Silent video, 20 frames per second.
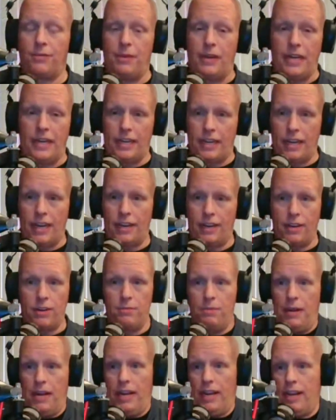I mean, it
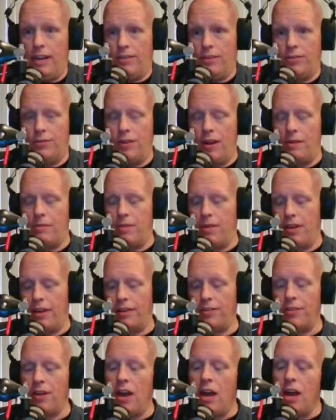could be any of those types of
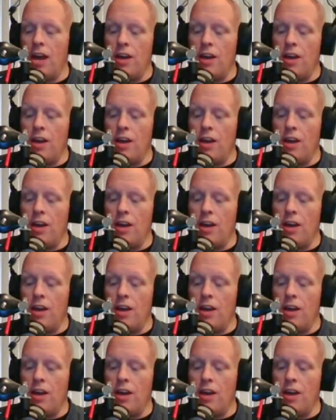things.